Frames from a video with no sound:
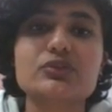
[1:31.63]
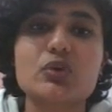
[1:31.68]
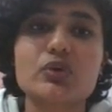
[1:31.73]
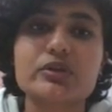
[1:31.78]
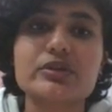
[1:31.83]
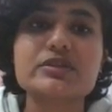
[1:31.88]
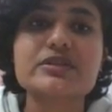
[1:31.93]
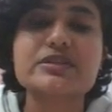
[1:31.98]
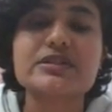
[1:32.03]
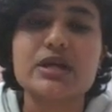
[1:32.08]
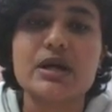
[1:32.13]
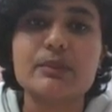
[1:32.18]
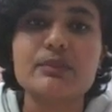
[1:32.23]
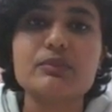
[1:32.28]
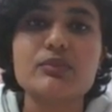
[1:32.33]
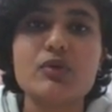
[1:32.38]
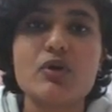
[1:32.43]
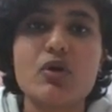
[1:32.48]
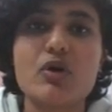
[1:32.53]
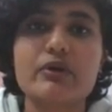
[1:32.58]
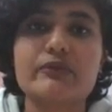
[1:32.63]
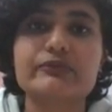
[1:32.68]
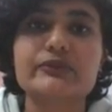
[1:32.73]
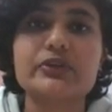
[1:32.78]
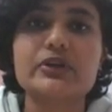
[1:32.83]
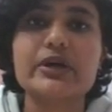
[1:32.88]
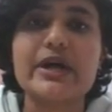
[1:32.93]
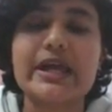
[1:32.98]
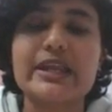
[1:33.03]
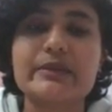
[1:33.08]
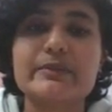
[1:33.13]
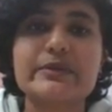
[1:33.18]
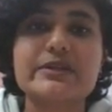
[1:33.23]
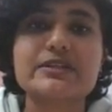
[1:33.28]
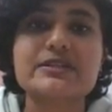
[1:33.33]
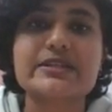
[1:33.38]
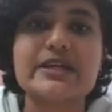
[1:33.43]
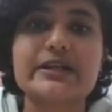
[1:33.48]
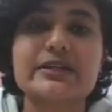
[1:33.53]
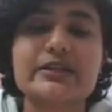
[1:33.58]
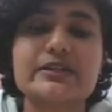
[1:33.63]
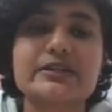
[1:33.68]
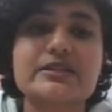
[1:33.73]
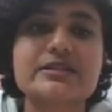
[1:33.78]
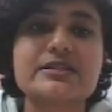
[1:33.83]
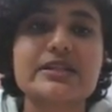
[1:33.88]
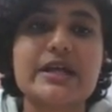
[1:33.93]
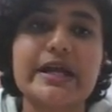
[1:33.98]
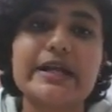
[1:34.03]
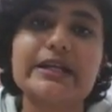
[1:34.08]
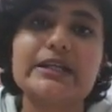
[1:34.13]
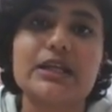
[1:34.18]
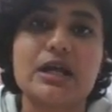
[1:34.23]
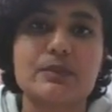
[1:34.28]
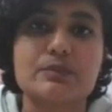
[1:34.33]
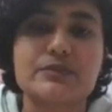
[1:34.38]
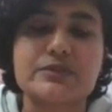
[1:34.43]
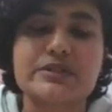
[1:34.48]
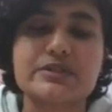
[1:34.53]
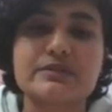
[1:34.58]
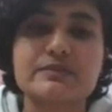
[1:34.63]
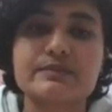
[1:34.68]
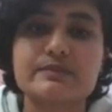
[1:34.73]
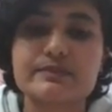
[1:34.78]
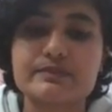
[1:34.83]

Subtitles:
total sum of the elements that are inside nums.